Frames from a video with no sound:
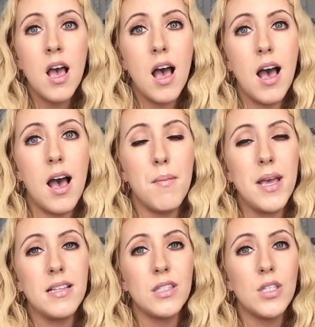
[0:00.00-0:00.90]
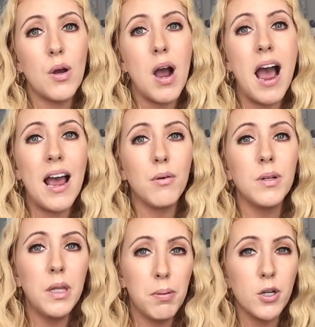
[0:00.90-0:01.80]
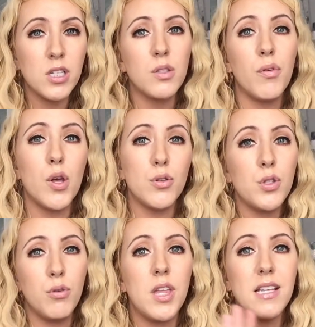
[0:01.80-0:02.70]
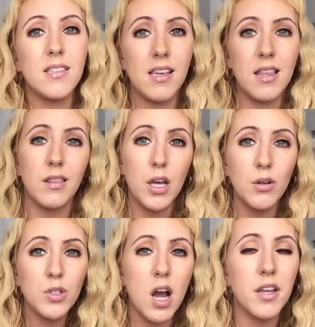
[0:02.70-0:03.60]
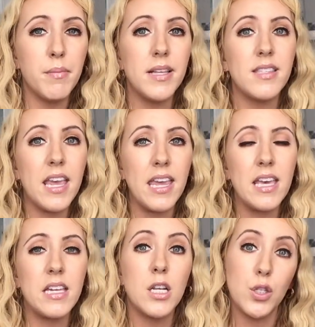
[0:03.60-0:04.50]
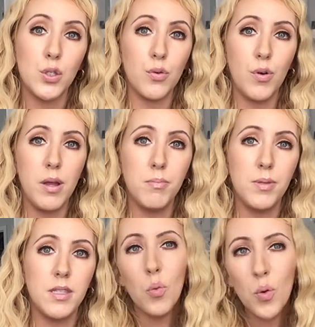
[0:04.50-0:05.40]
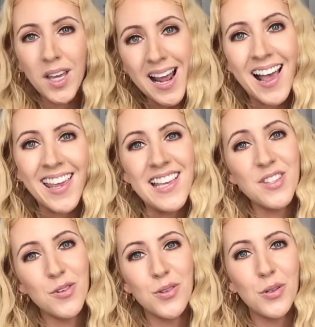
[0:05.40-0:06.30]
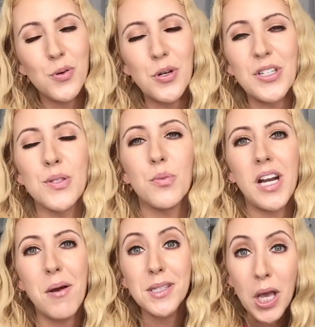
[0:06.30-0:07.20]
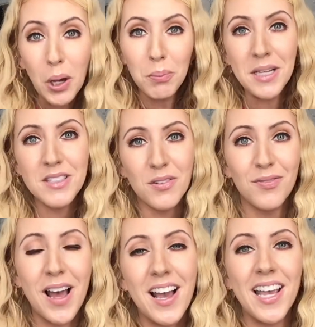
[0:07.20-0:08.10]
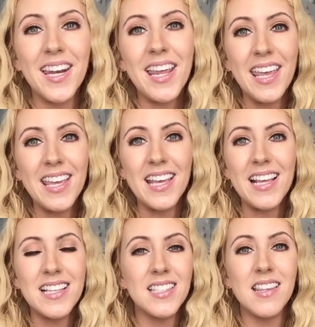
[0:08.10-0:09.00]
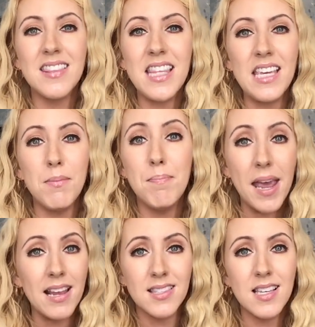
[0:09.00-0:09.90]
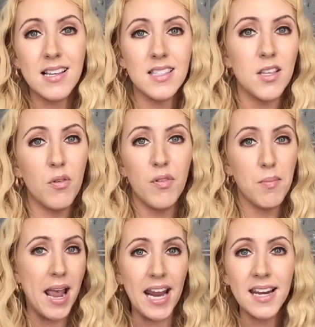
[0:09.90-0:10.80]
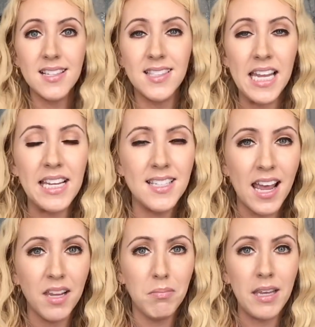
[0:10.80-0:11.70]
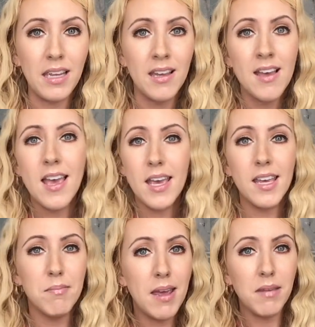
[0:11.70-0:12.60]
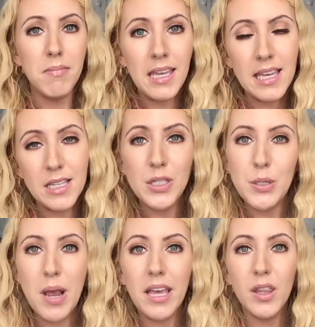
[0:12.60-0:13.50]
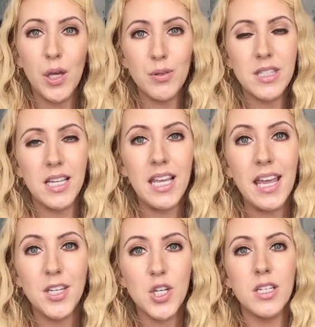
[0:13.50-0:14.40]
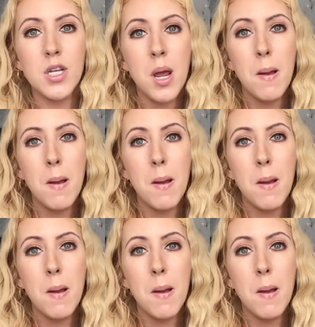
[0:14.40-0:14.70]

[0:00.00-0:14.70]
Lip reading: And so I really purchased for those two things, again, loan documents and scripts. When I entered the course, what I was hoping to find is the basics. So from A to Z, take me and make me into a loan signing agent.